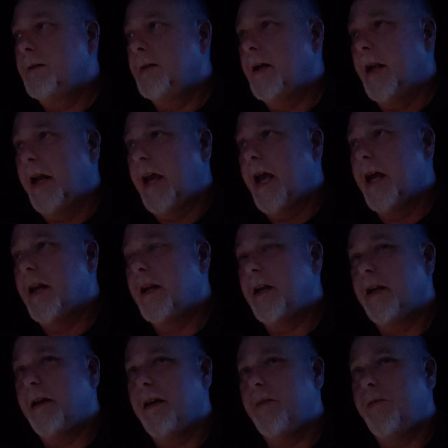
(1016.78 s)
And again,
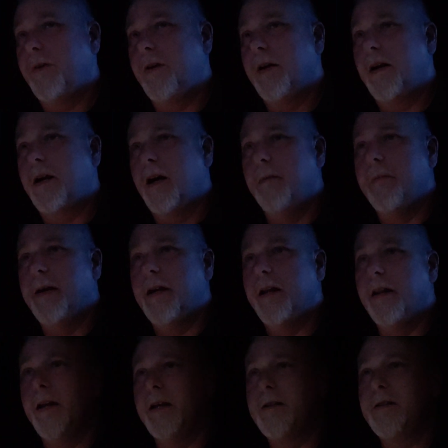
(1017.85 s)
if you're going to come into
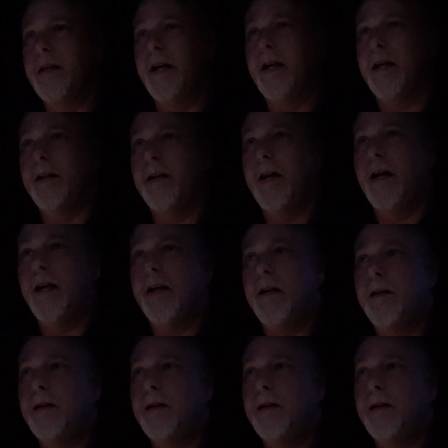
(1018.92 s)
this thinking that